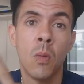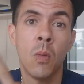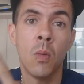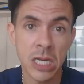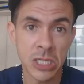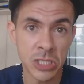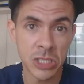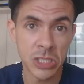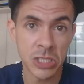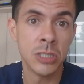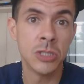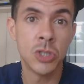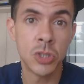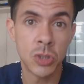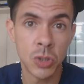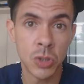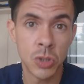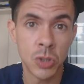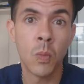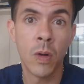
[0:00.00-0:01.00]
Washington
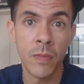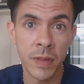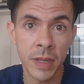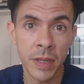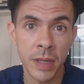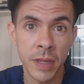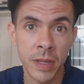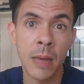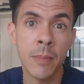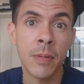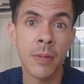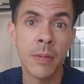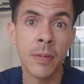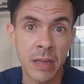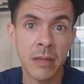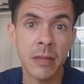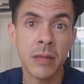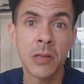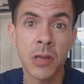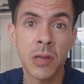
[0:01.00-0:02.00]
should have won the game, but
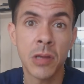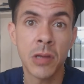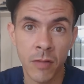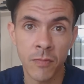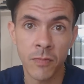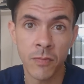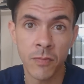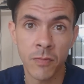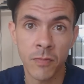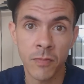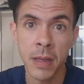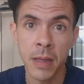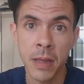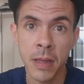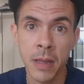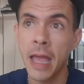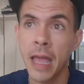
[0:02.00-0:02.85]
they did cover.